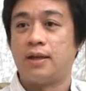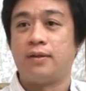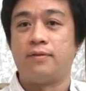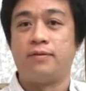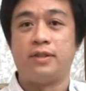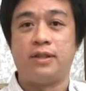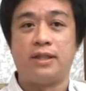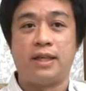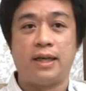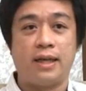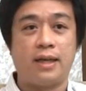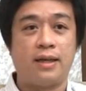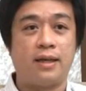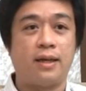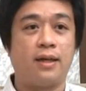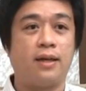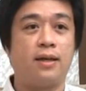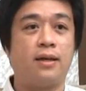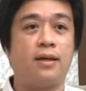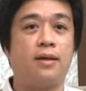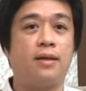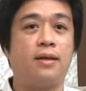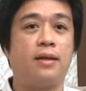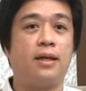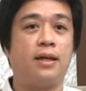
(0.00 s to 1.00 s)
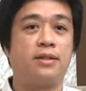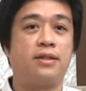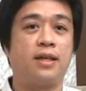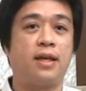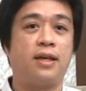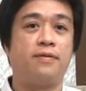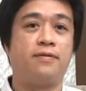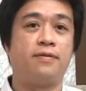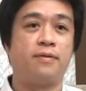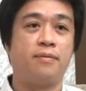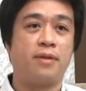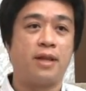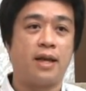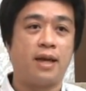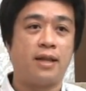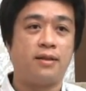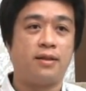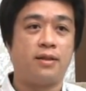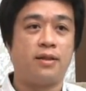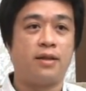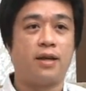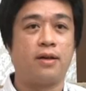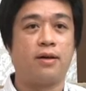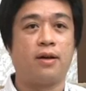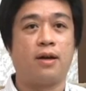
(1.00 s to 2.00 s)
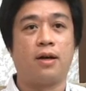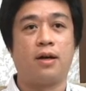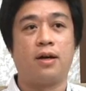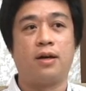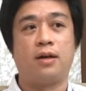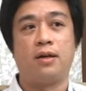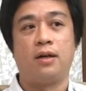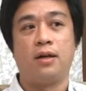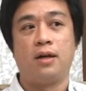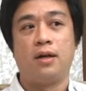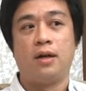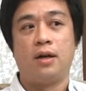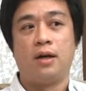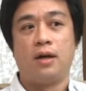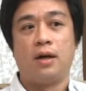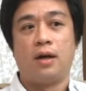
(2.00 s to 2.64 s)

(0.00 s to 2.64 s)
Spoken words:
every day. Aside from that, there are